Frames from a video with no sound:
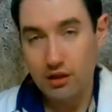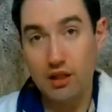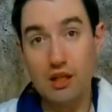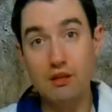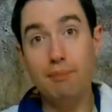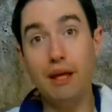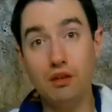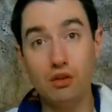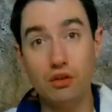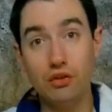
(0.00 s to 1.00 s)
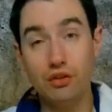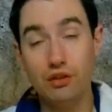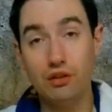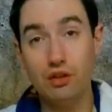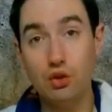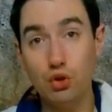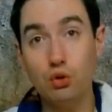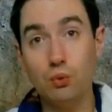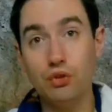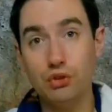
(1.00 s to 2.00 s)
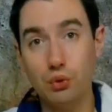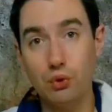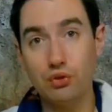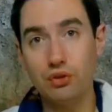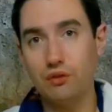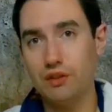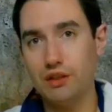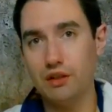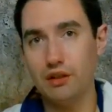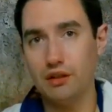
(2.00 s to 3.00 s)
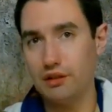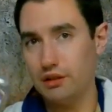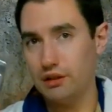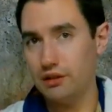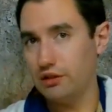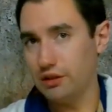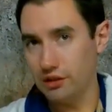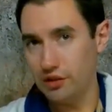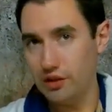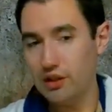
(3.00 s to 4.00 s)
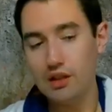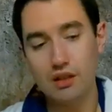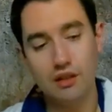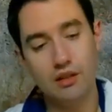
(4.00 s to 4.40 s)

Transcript: In pickles, the usual source of dill is dill seed.